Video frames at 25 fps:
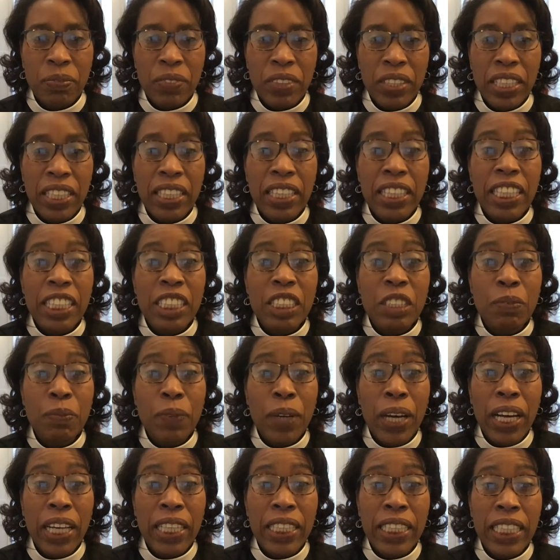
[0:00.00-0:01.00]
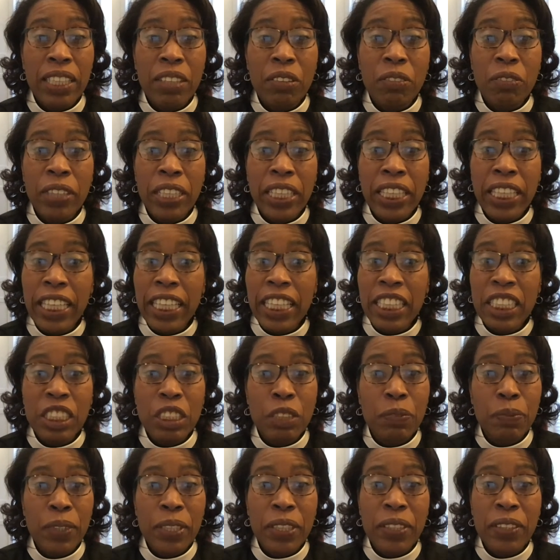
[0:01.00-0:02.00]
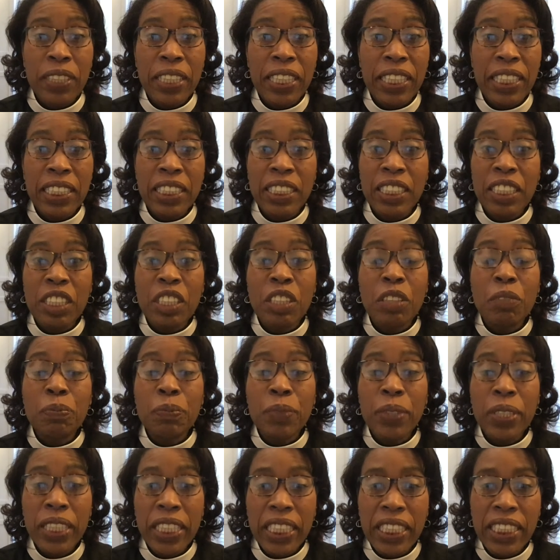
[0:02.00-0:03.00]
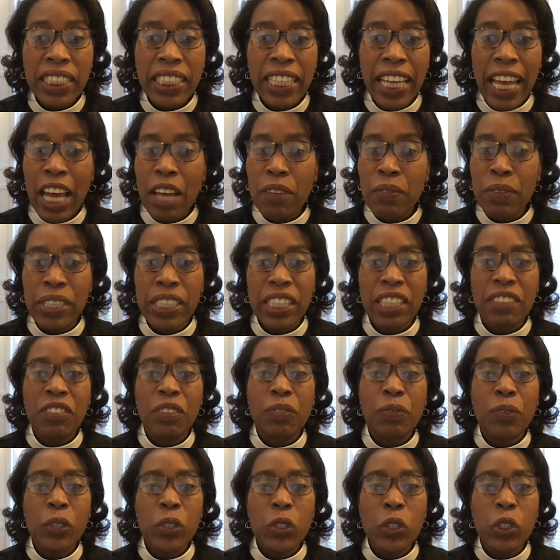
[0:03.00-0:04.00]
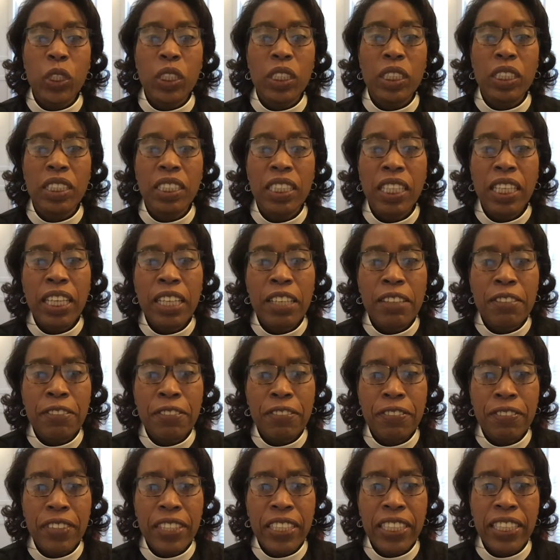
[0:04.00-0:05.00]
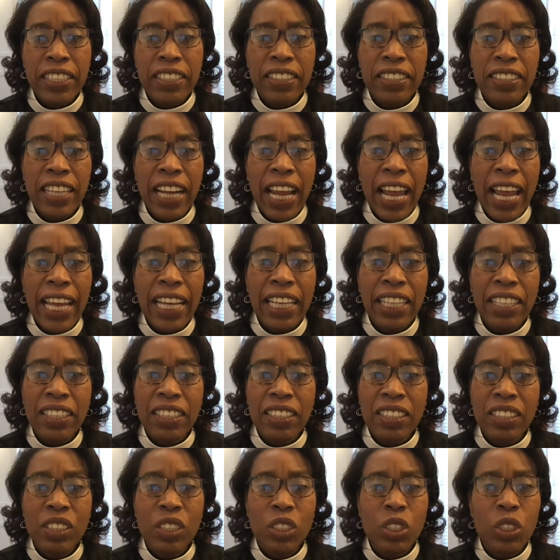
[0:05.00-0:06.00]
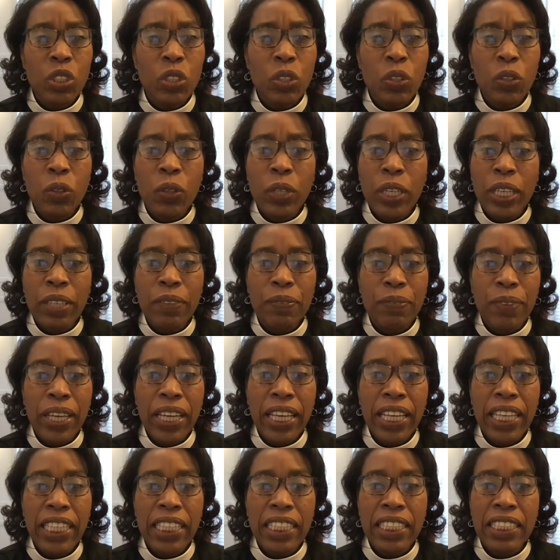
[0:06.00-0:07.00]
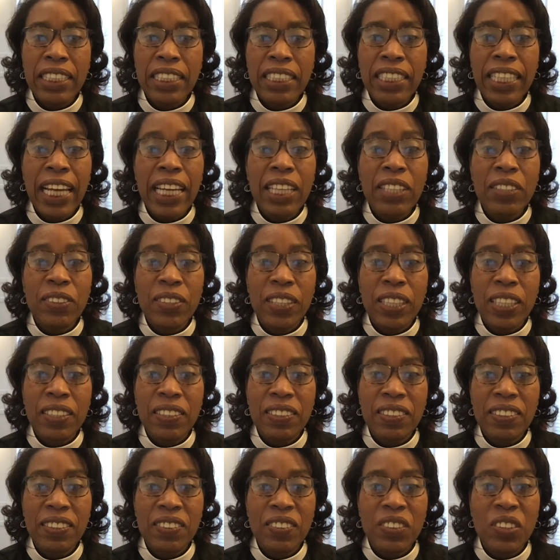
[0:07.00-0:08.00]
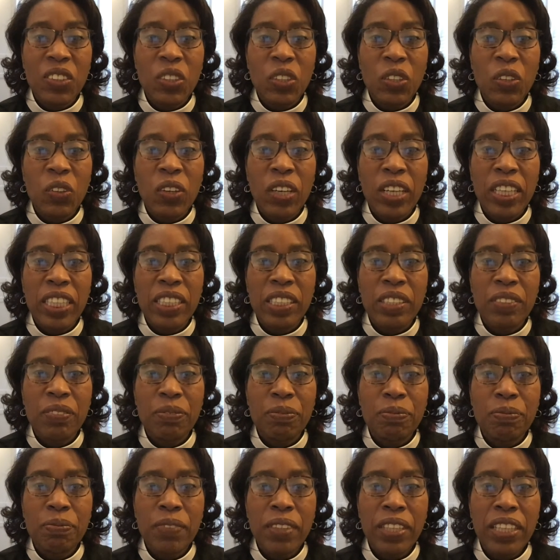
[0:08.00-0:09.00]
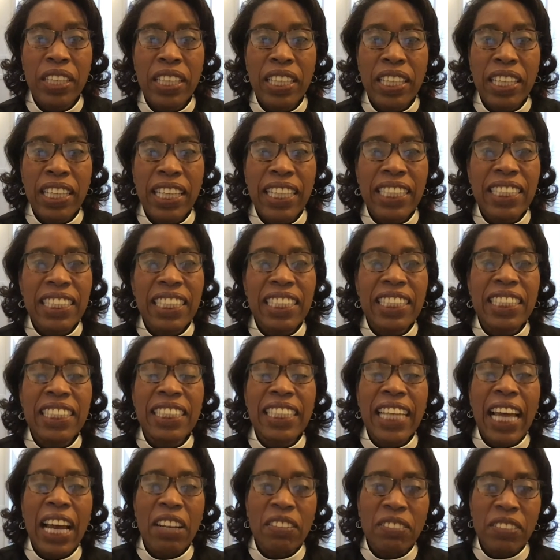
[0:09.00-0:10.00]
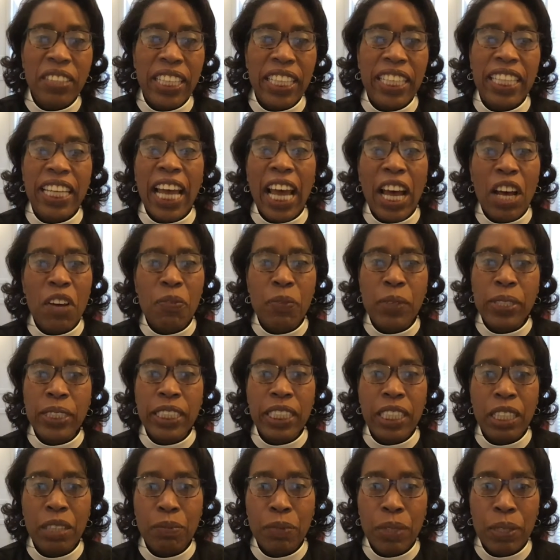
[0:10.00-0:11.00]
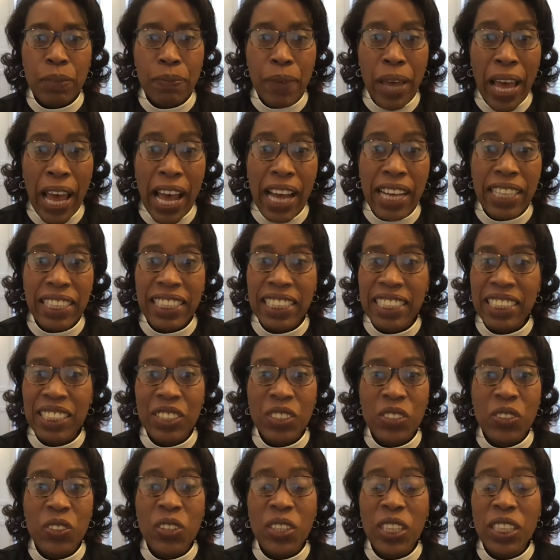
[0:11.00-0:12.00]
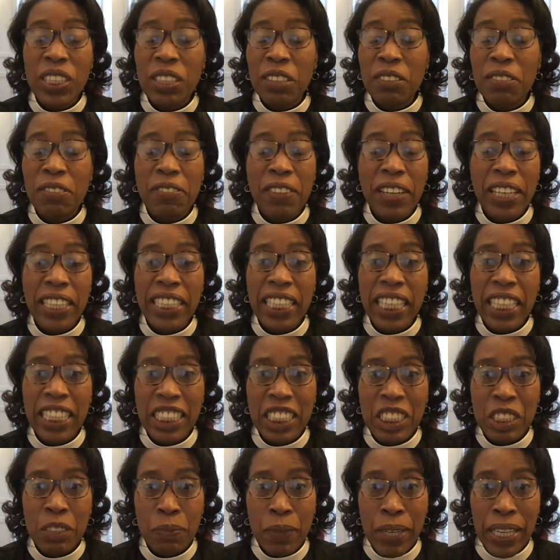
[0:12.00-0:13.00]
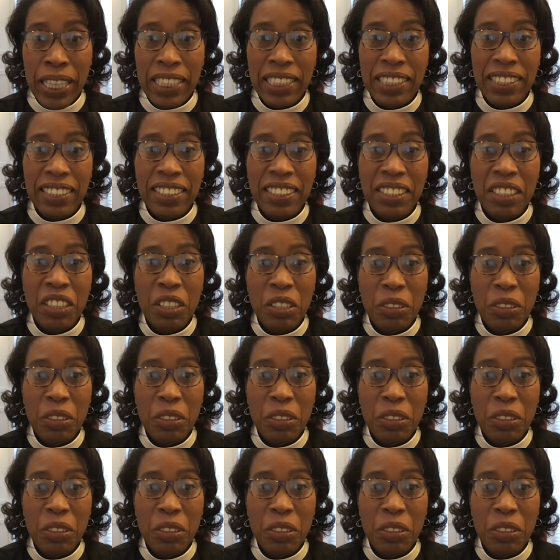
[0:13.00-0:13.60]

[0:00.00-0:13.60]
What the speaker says: In this body, we experience the complete gamut of emotions, fear, anger, joy, pain, tenderness, and so on. It's astounding how much can be packed into such a finite space.